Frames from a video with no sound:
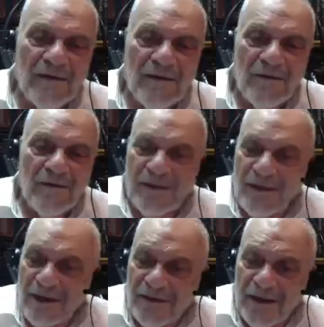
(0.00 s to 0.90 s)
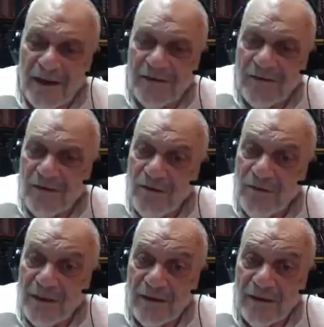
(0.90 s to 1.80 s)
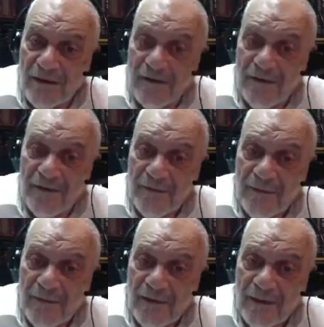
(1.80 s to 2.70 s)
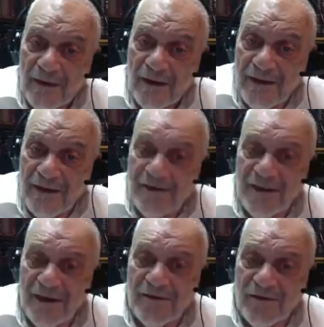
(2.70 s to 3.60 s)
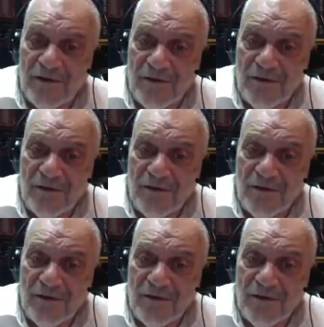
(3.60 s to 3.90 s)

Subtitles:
But that's not human. And that's not true.